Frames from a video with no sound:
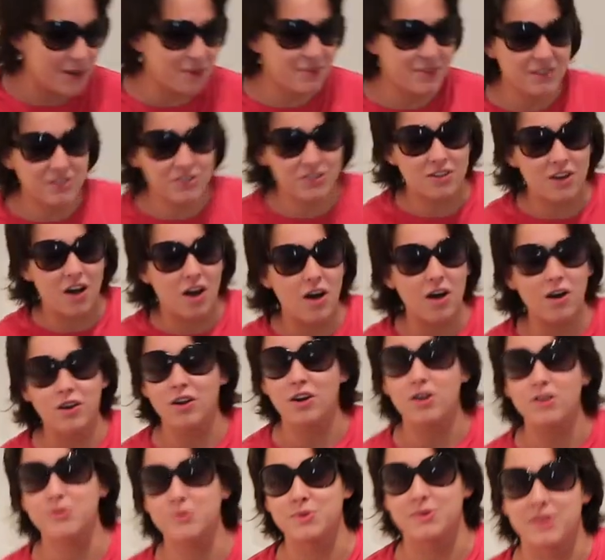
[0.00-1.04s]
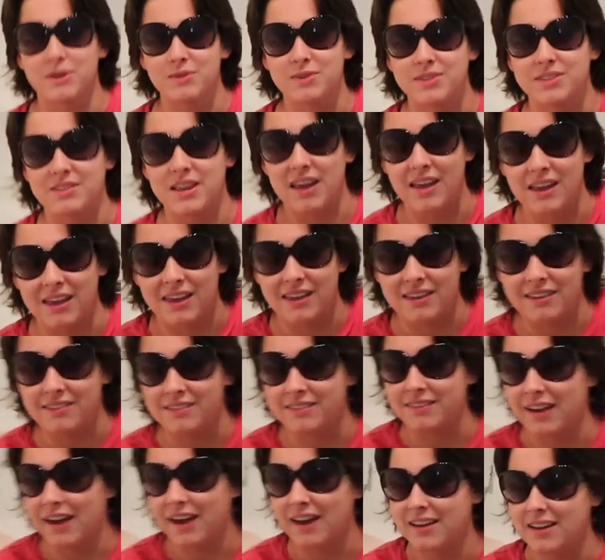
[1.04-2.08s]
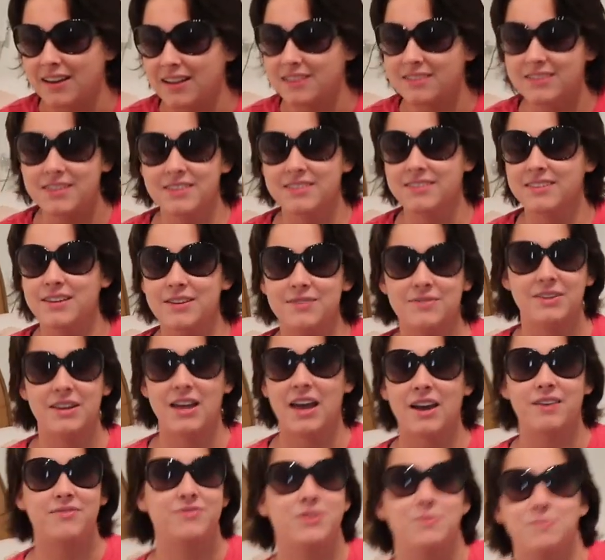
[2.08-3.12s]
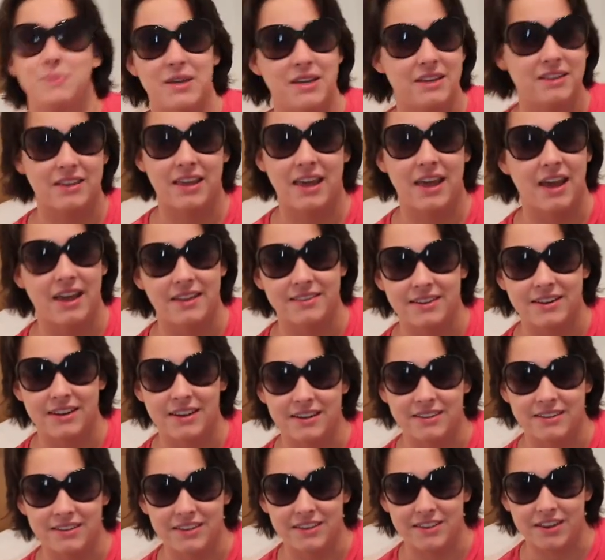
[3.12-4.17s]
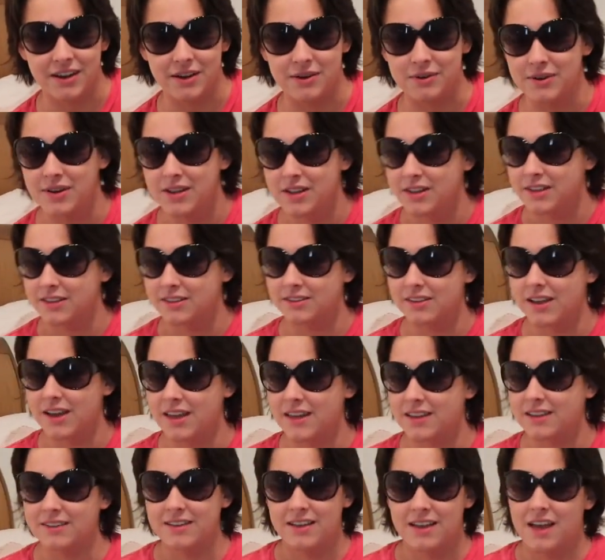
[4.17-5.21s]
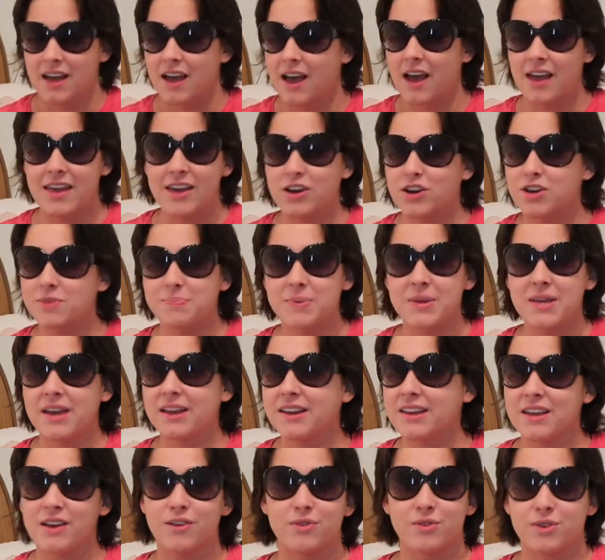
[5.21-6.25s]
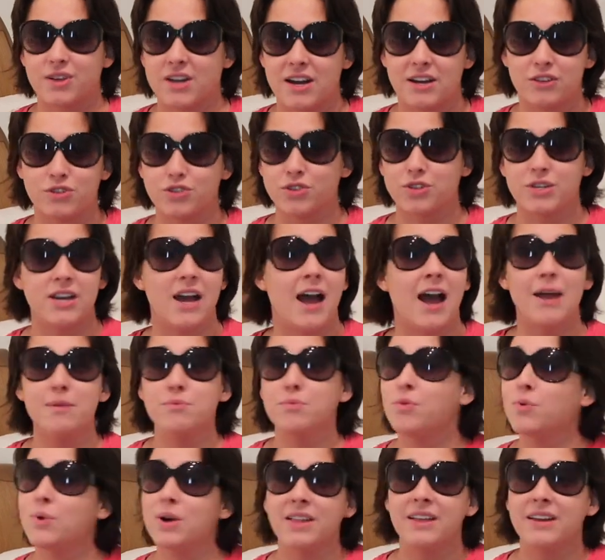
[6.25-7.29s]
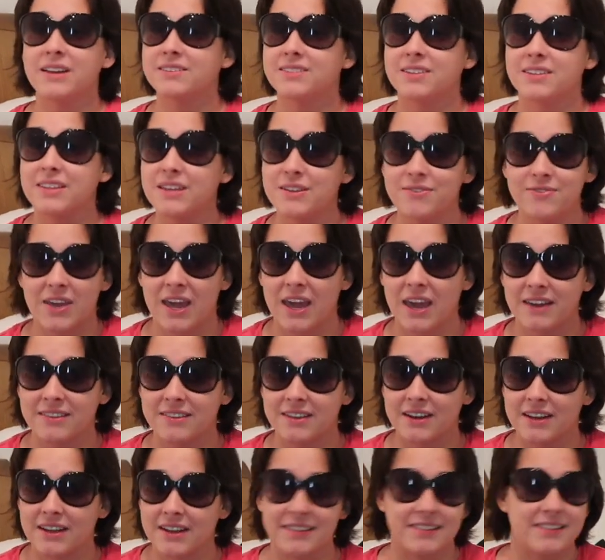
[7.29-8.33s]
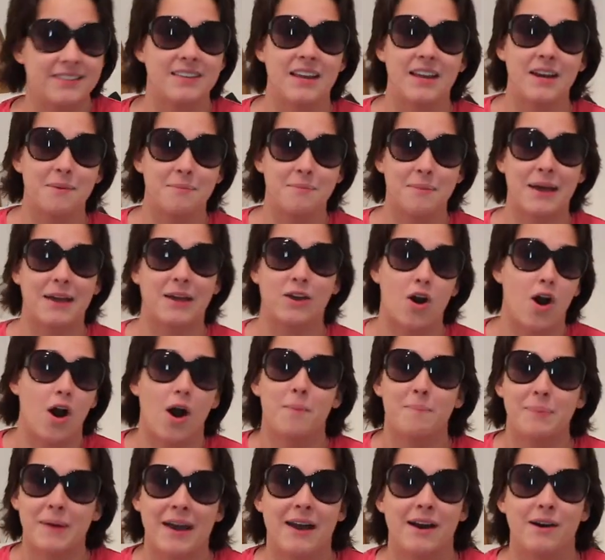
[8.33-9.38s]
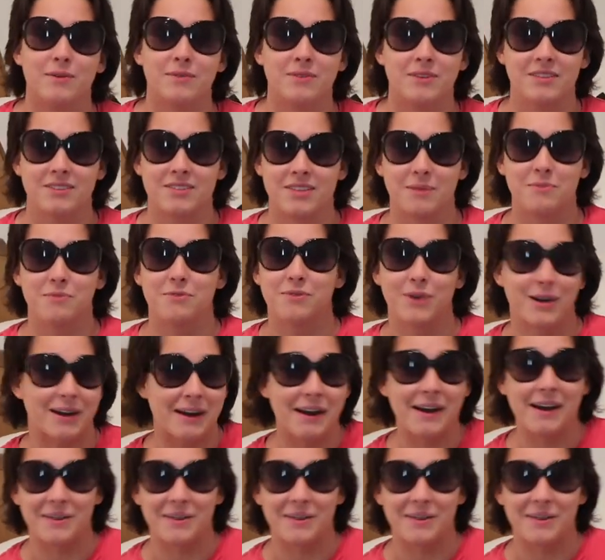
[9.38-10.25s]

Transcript: Now, this all goes without saying that it doesn't even have to be in Canada, you know? Like, it could be any other country. I'm willing to leave Canada and set up my compound somewhere